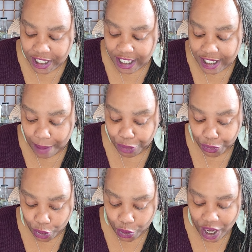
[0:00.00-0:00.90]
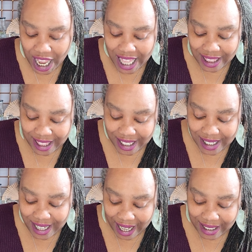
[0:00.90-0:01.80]
to step through. This
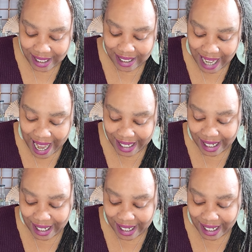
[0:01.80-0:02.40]
deck does not.